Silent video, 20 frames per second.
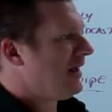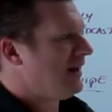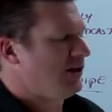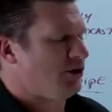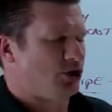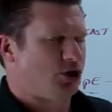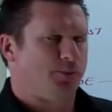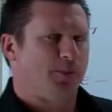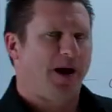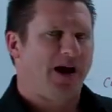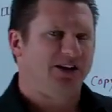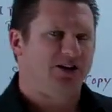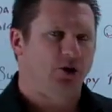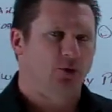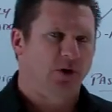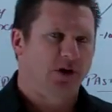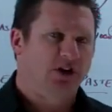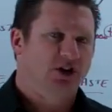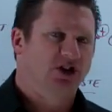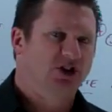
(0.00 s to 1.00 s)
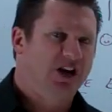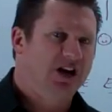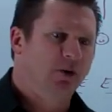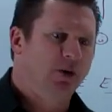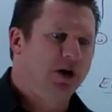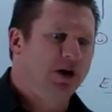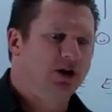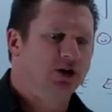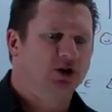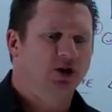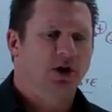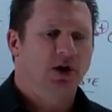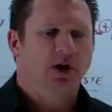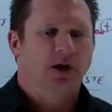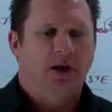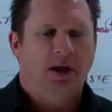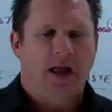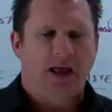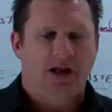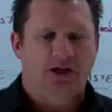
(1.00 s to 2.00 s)
in a sponsoring series,
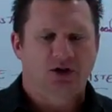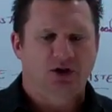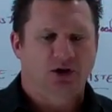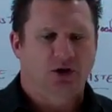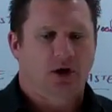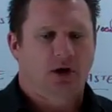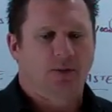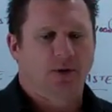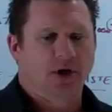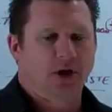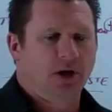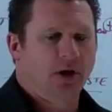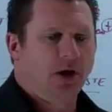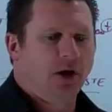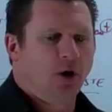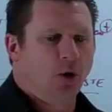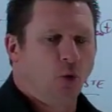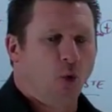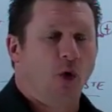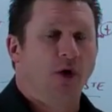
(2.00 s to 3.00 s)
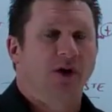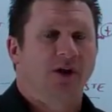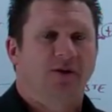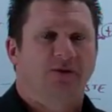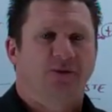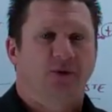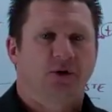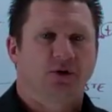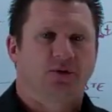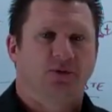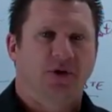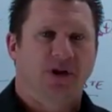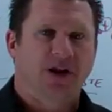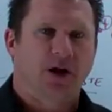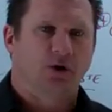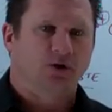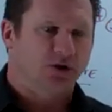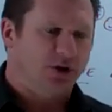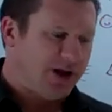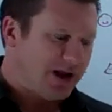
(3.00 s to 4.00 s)
and this is going to be one of the first
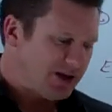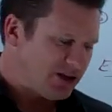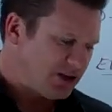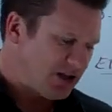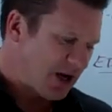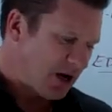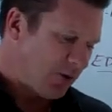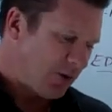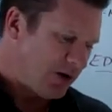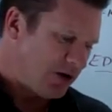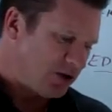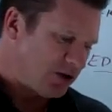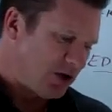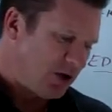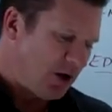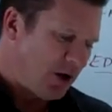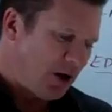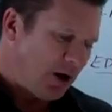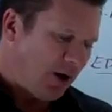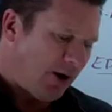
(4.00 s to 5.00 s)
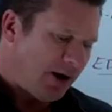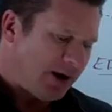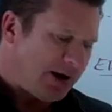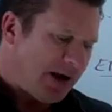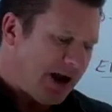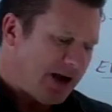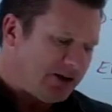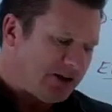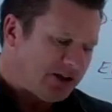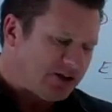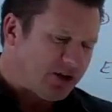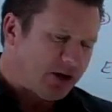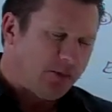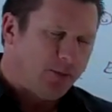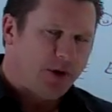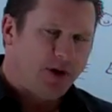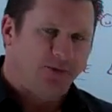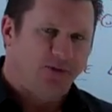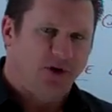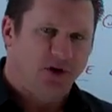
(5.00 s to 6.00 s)
videos in that series. All right, guys, that's going
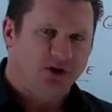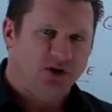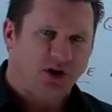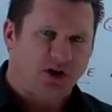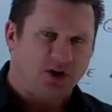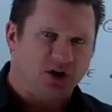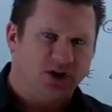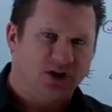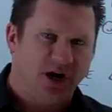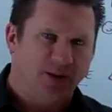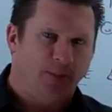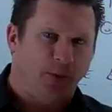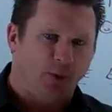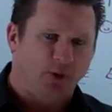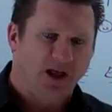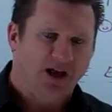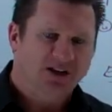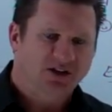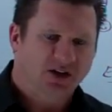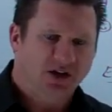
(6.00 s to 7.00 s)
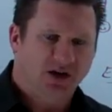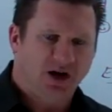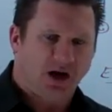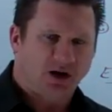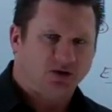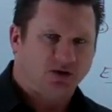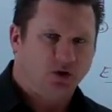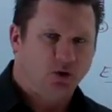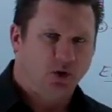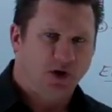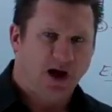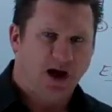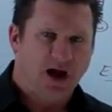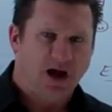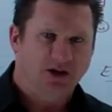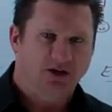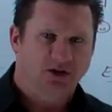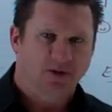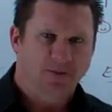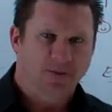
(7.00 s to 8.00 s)
to be it for this simple lesson. I'll see you
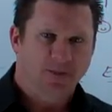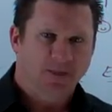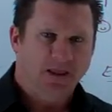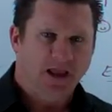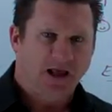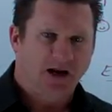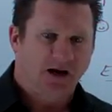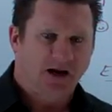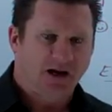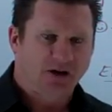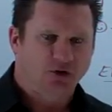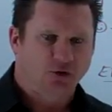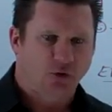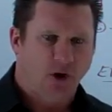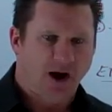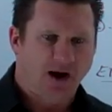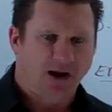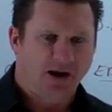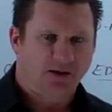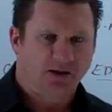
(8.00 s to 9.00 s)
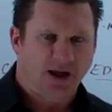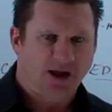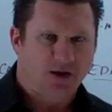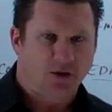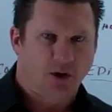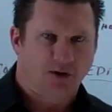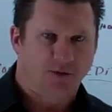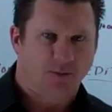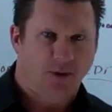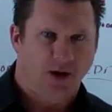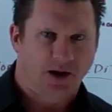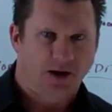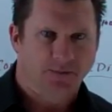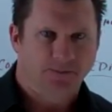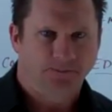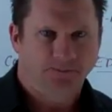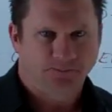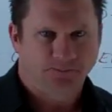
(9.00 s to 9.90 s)
guys in the next training. Thank you, everybody.